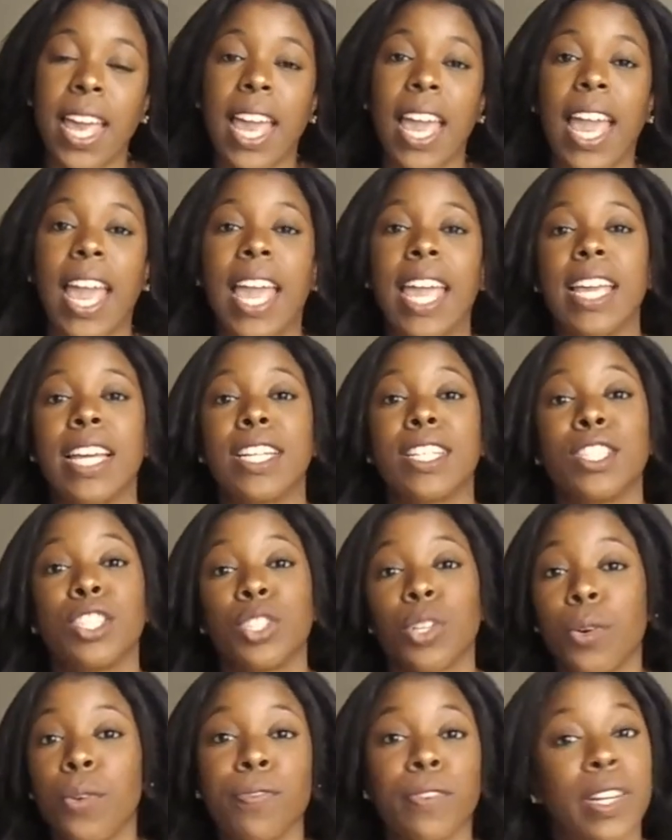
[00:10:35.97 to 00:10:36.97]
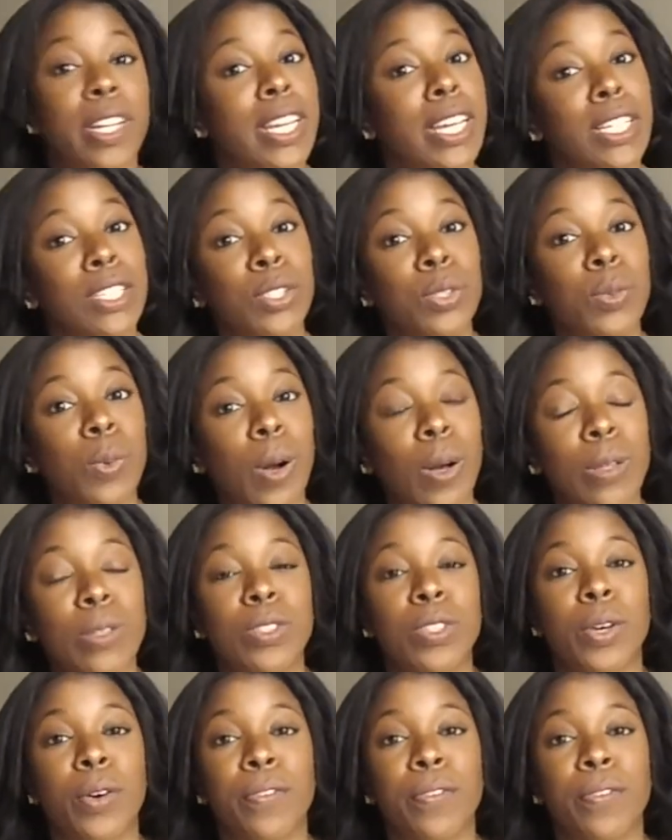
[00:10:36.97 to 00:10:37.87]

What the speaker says: and don't forget to also